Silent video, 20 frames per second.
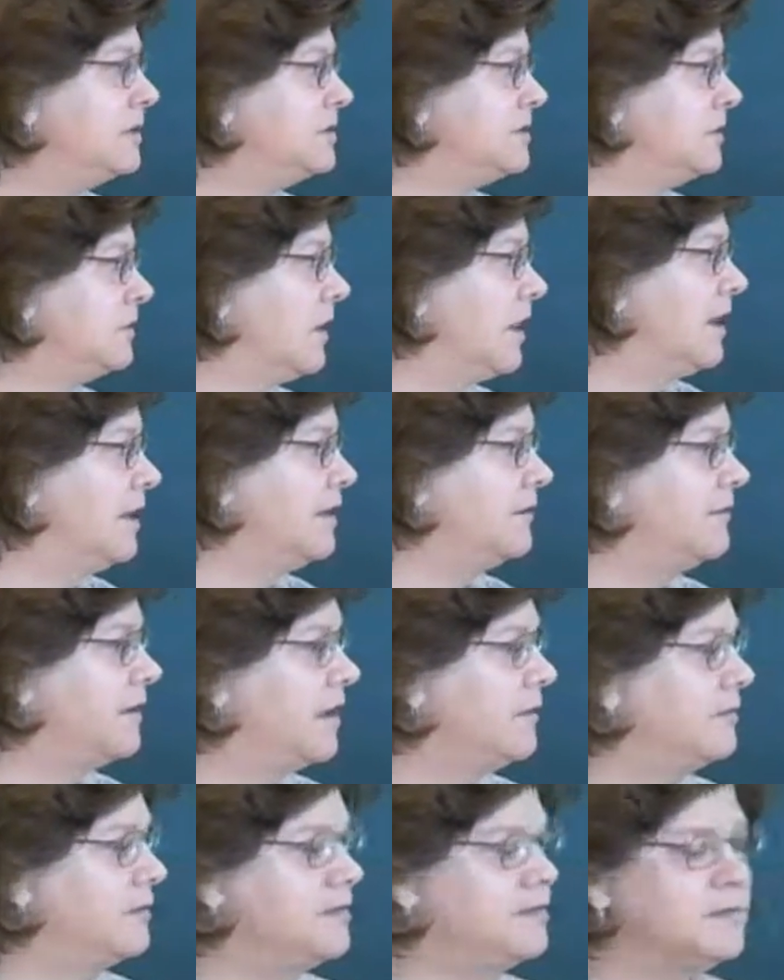to all of
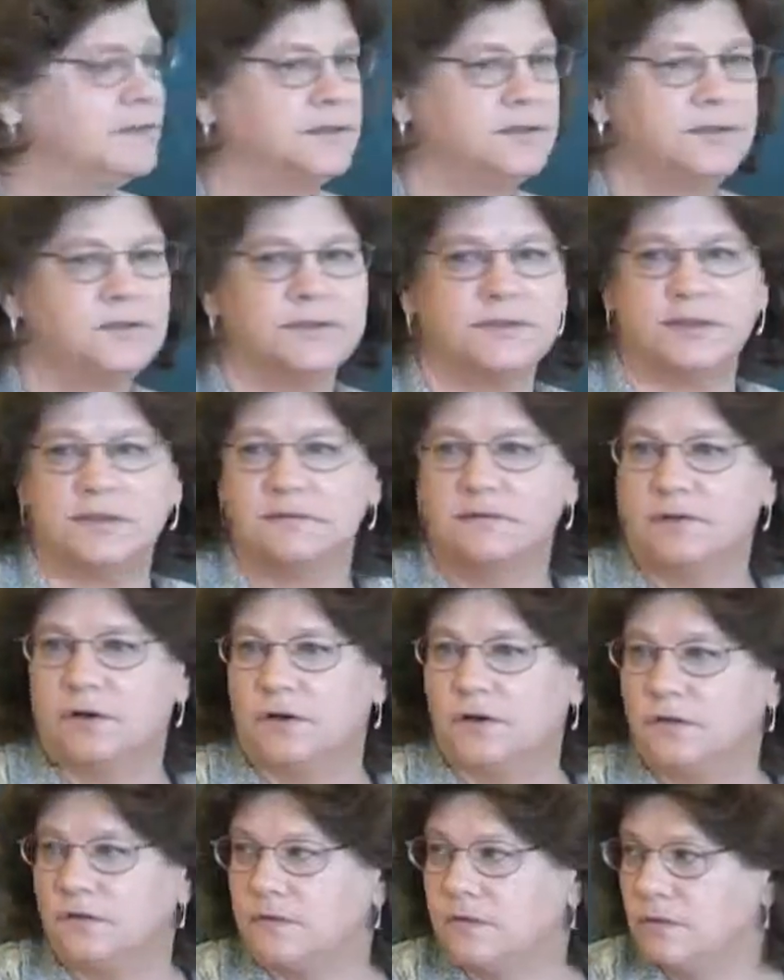our researchers and
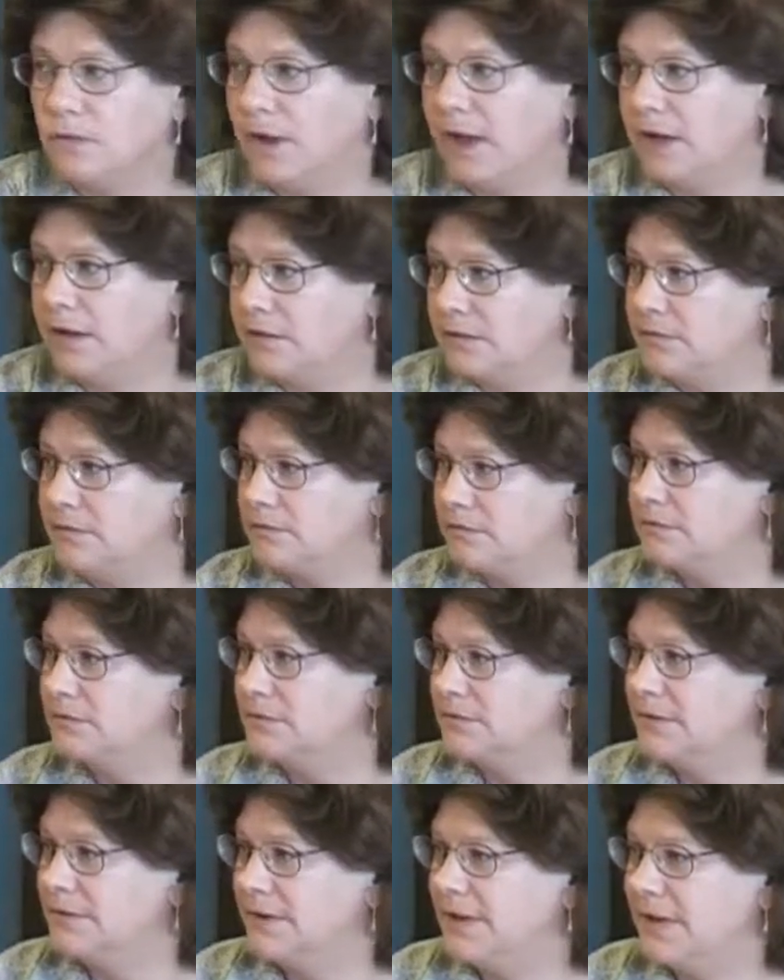folks, well,
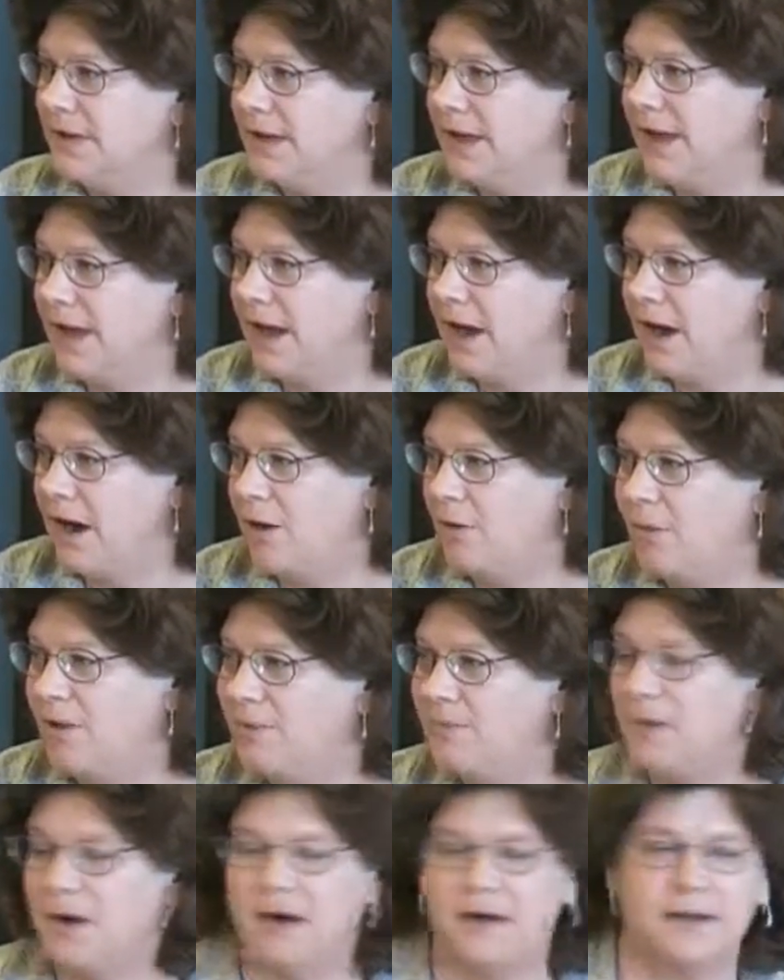are
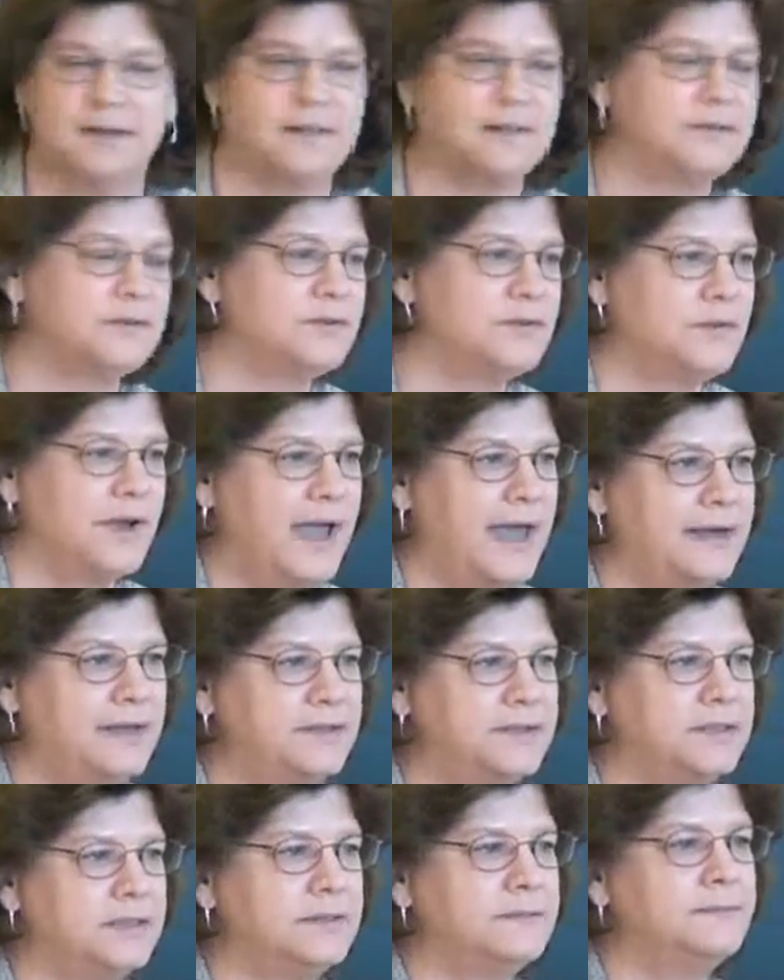we part of this
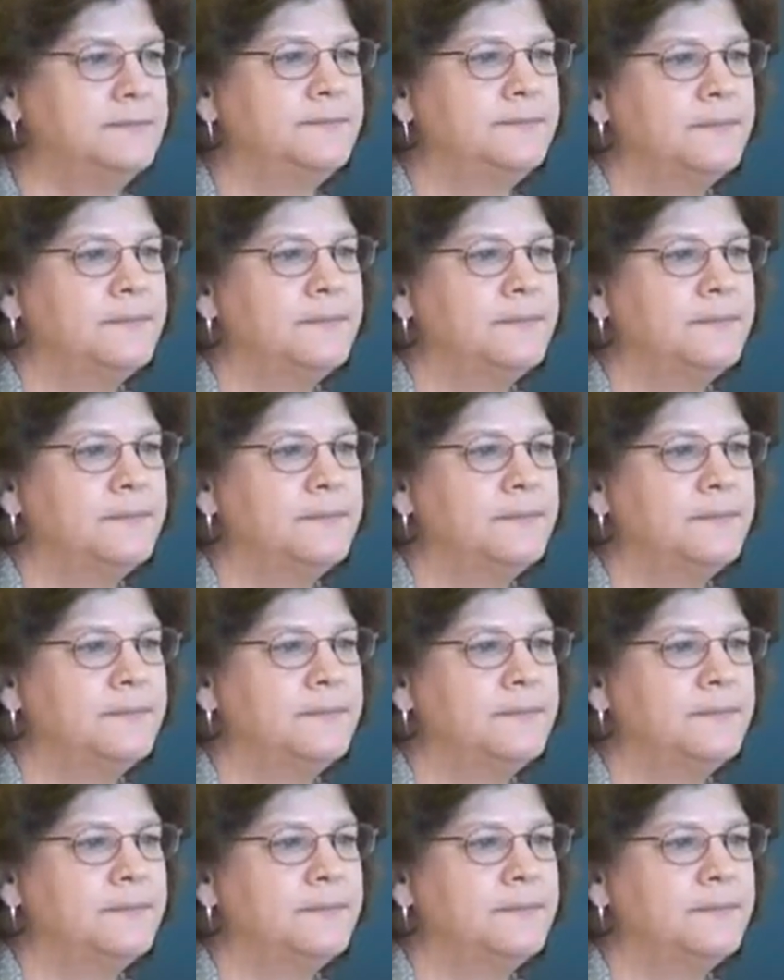strategy?